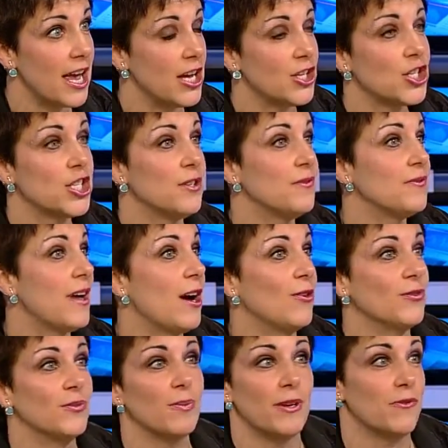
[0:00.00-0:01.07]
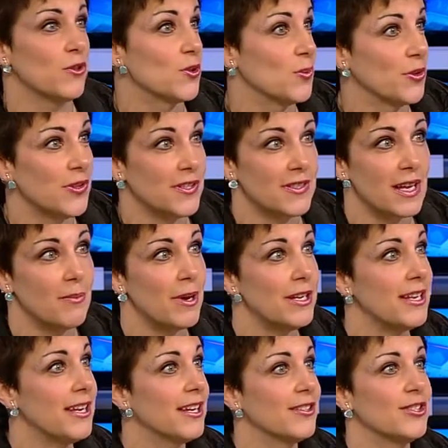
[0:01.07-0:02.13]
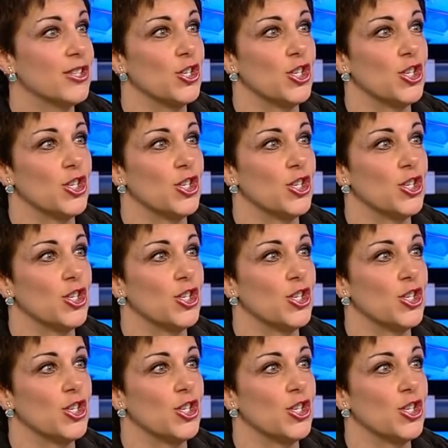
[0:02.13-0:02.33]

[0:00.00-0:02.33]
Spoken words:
And she found my first book, This Time I Dance.